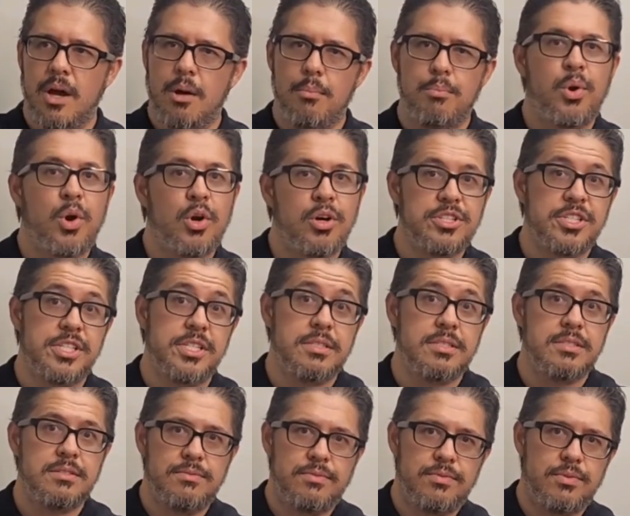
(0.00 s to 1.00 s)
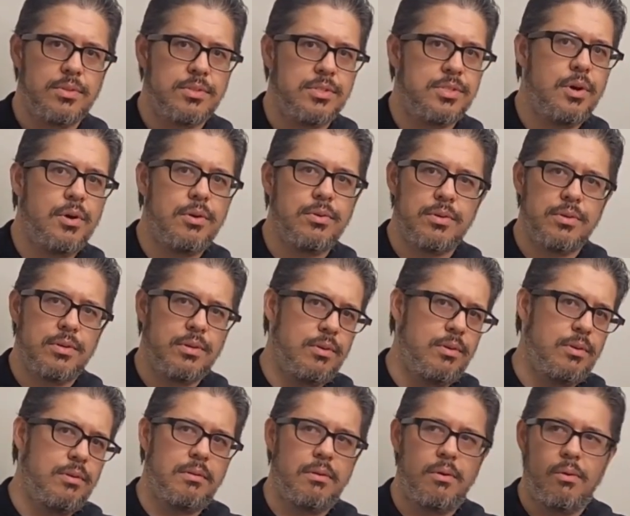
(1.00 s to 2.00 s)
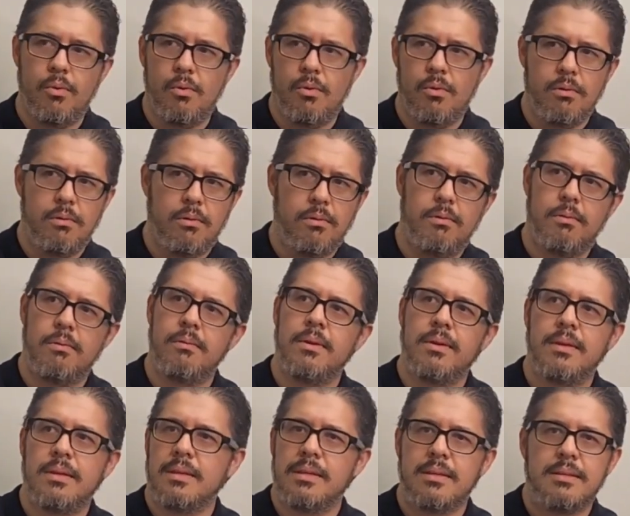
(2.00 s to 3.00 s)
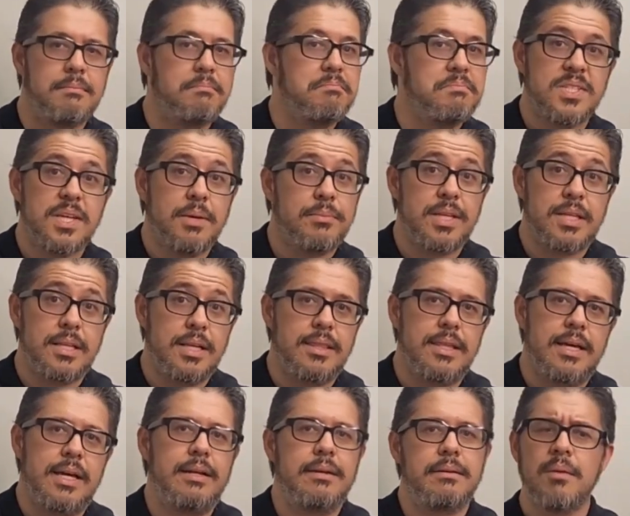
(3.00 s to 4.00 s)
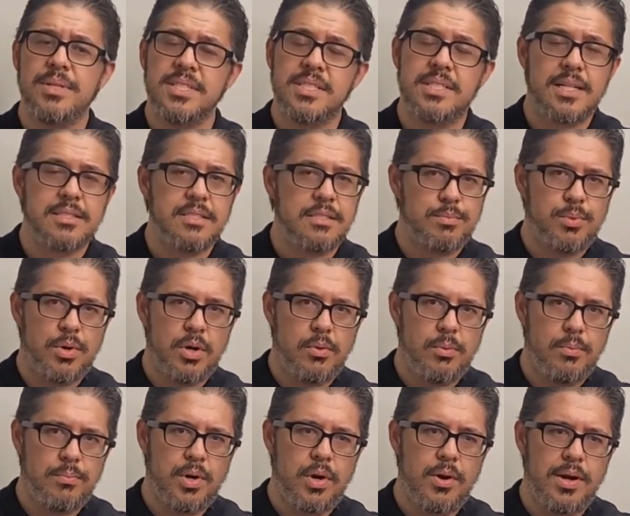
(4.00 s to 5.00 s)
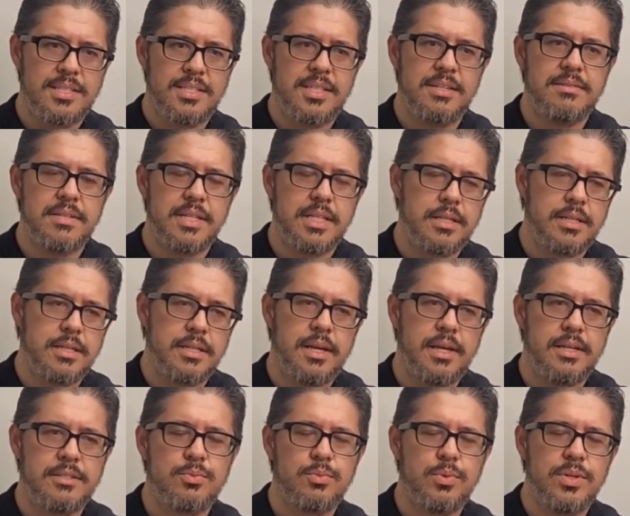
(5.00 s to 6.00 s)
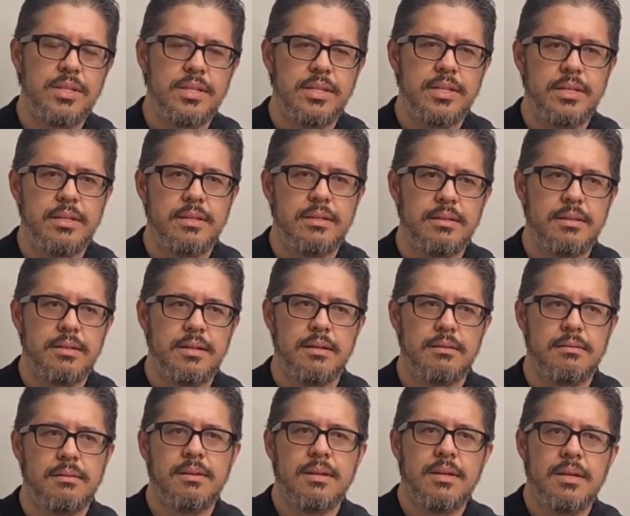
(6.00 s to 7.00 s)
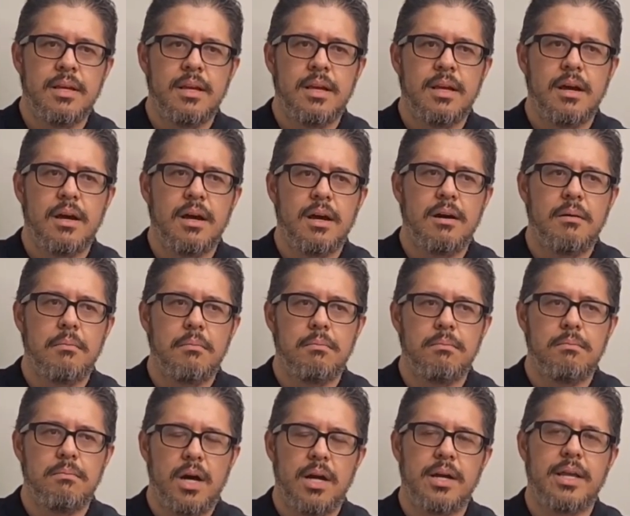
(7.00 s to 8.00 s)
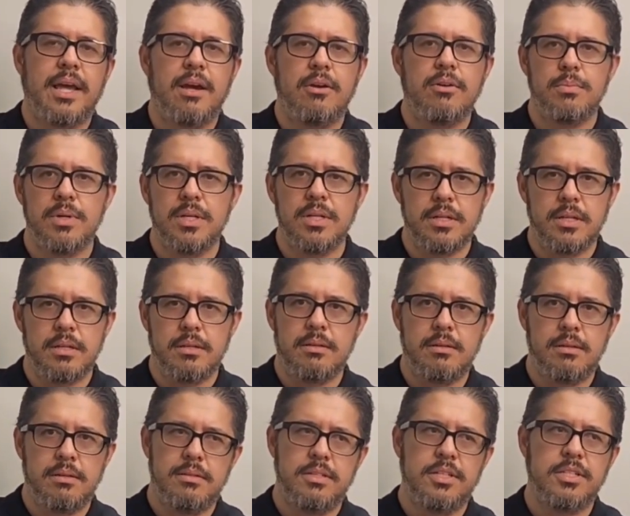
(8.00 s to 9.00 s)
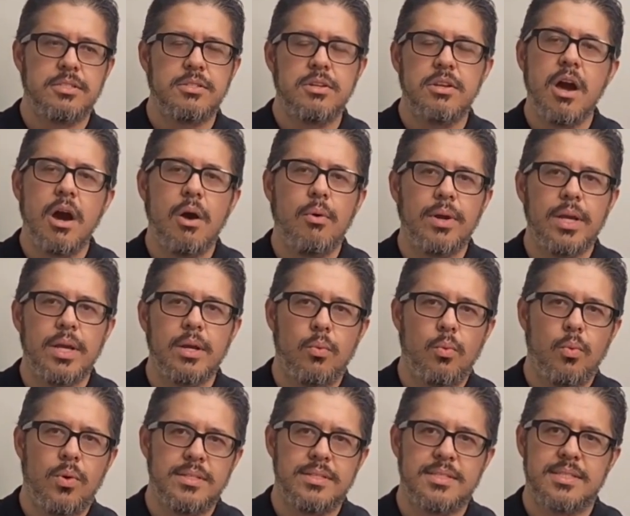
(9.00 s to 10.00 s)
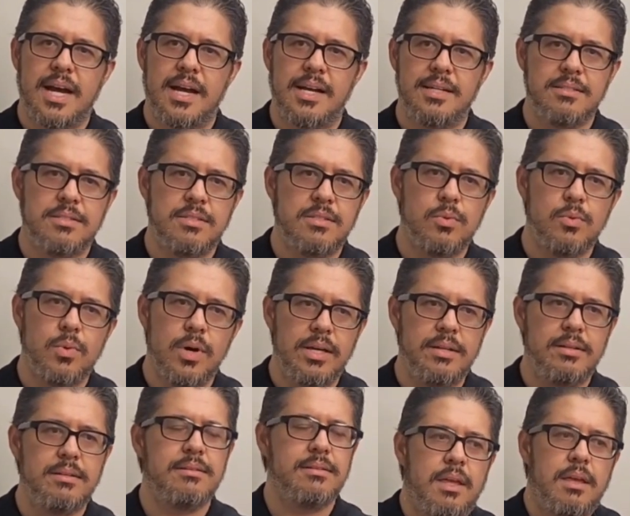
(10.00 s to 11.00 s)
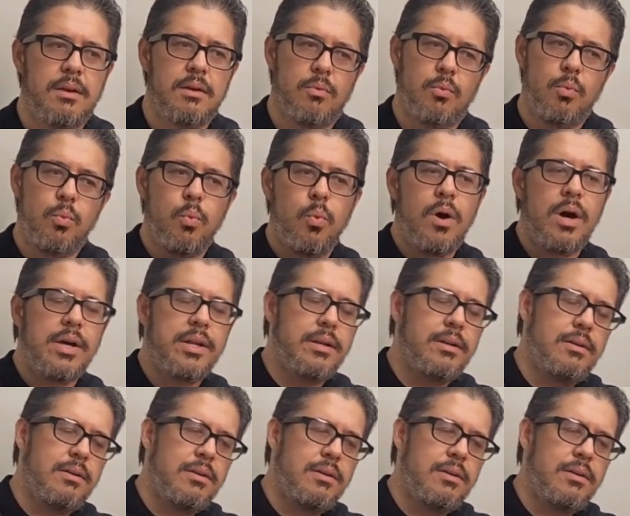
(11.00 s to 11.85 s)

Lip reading: purchase for a toner or something like that. But besides the proactivity, it's really accountability, just knowing what ties to what. What